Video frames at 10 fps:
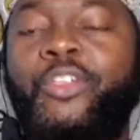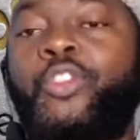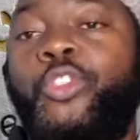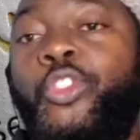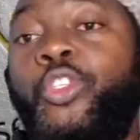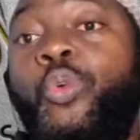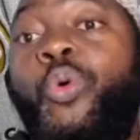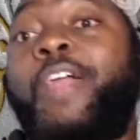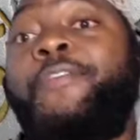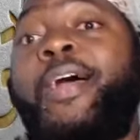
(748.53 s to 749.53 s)
to do
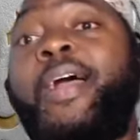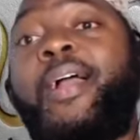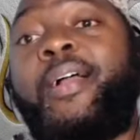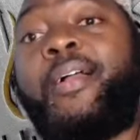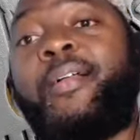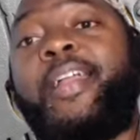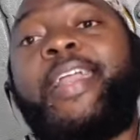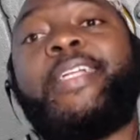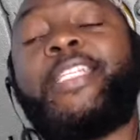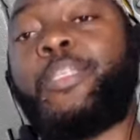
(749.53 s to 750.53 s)
whatever
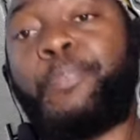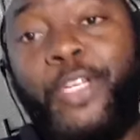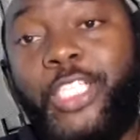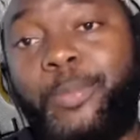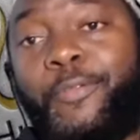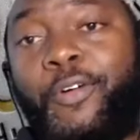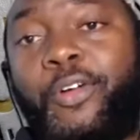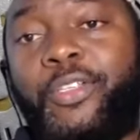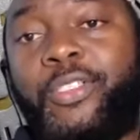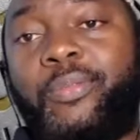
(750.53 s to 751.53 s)
it is possible for
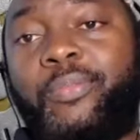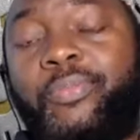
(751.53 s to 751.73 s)
us.